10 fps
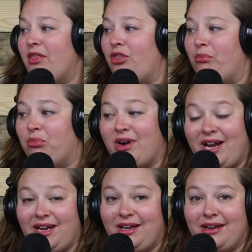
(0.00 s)
the
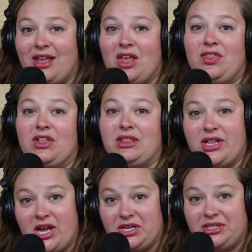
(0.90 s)
brain, the
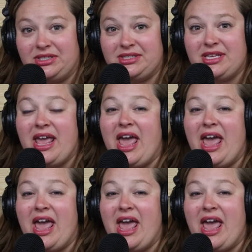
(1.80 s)
lungs,